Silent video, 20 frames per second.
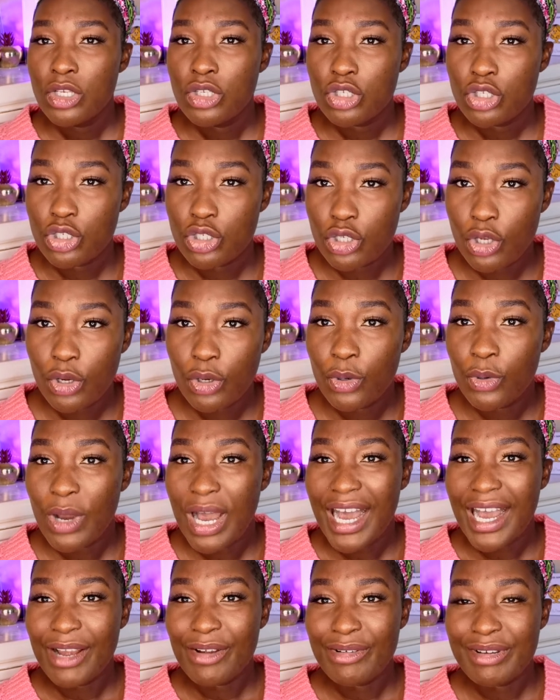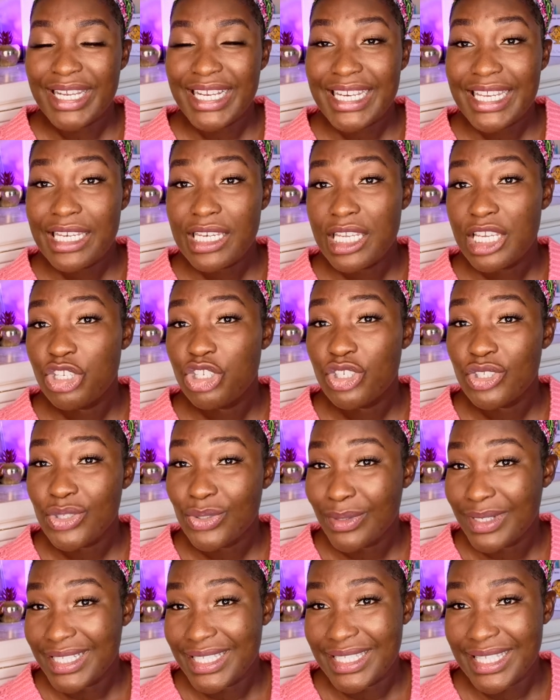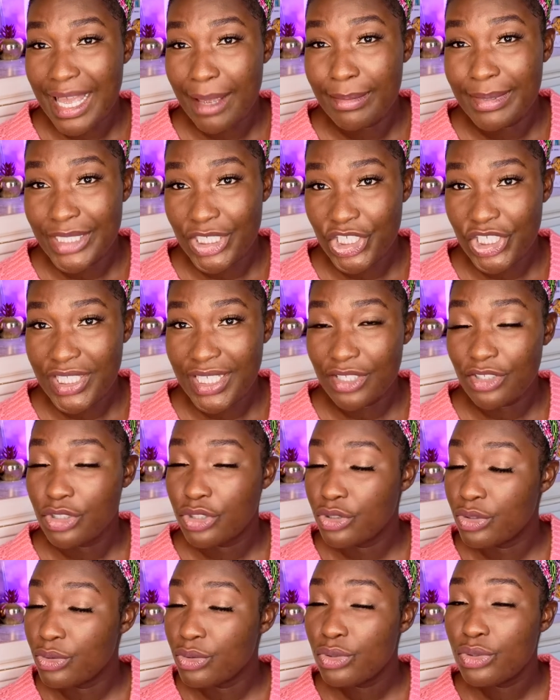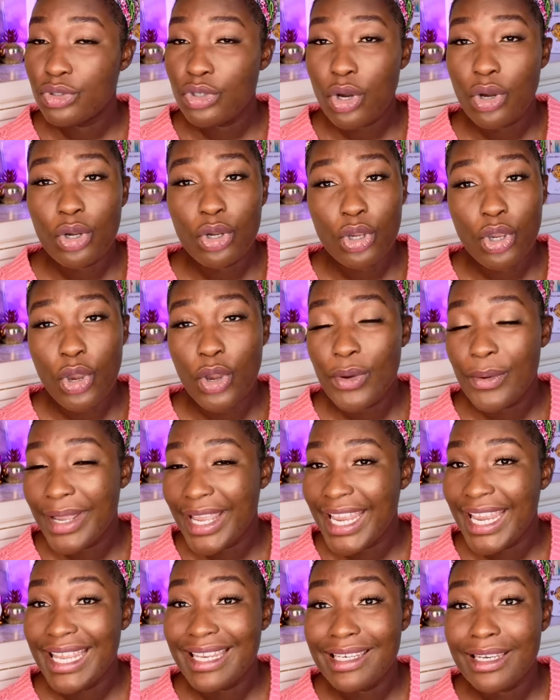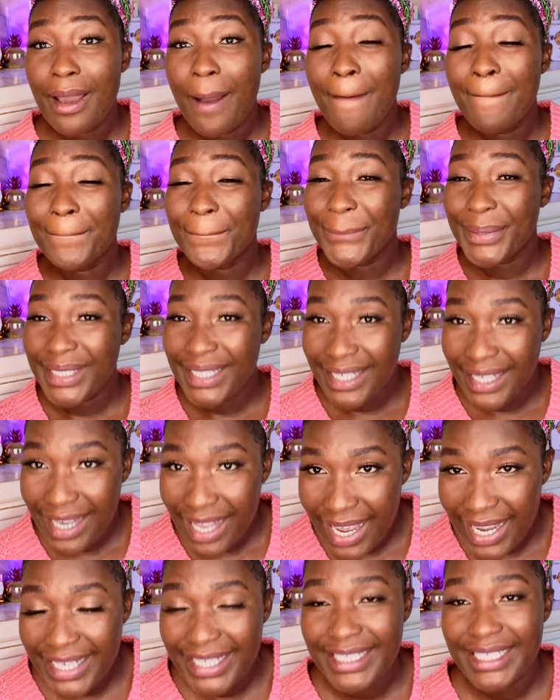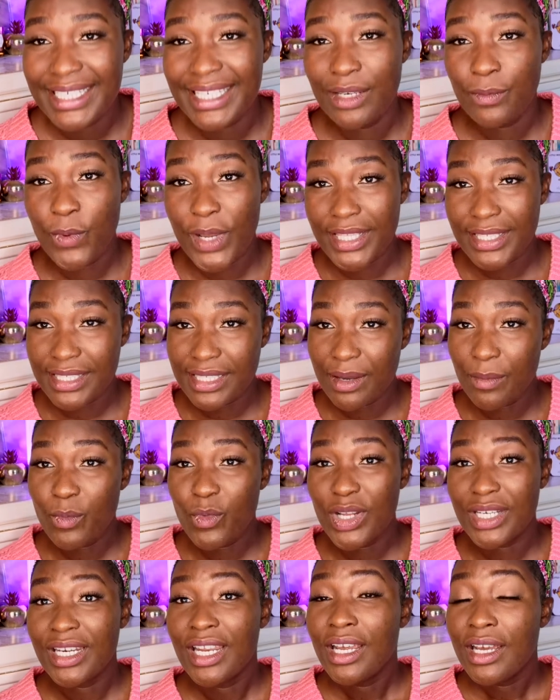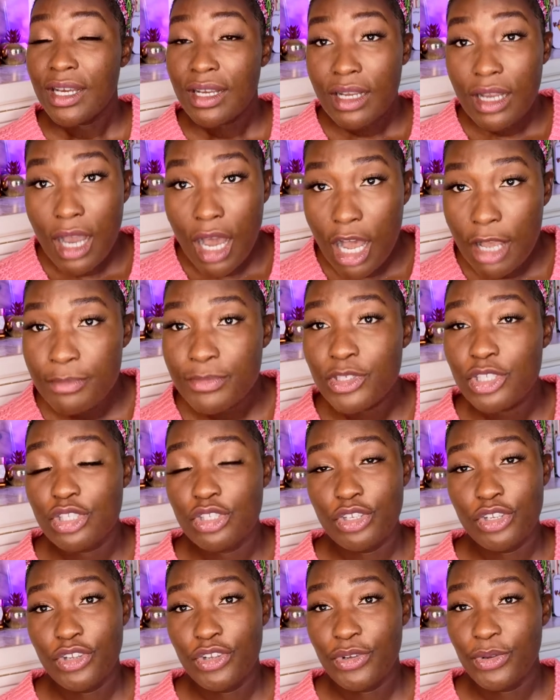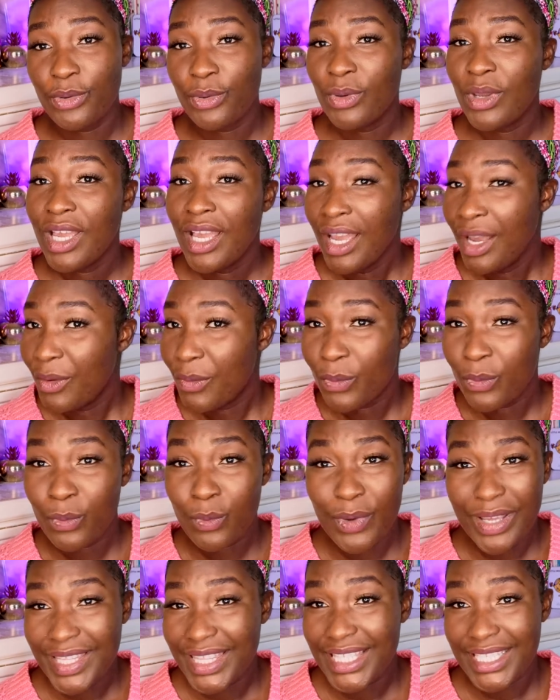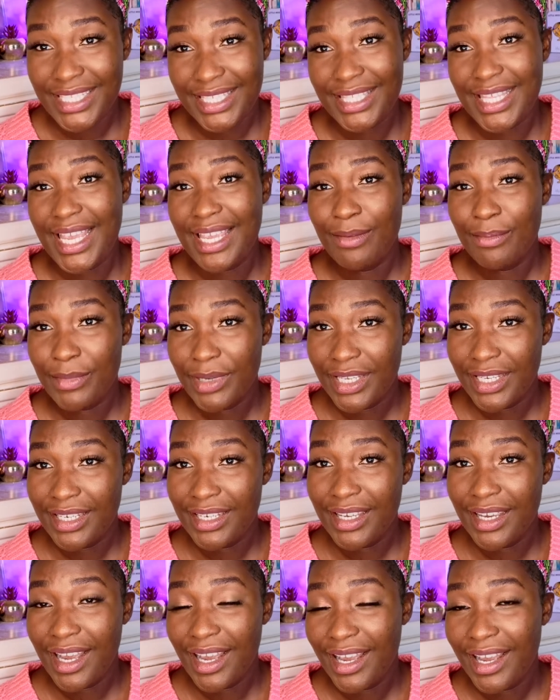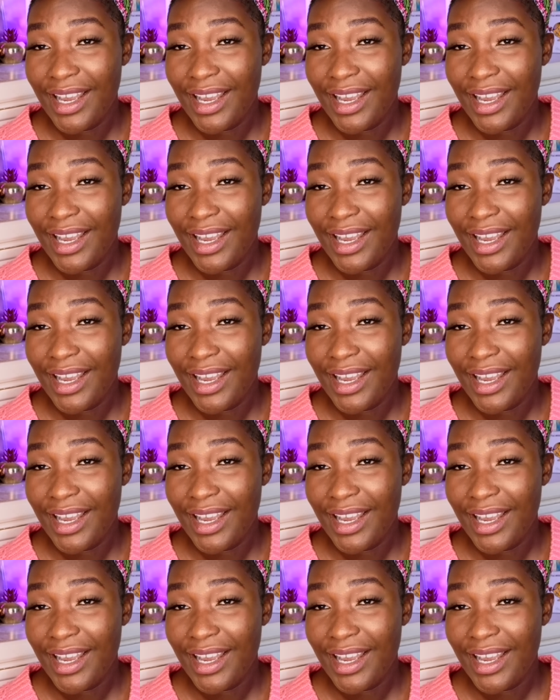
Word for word: So I really need you to establish this. Do not go in blindly when someone comes to you with this statement.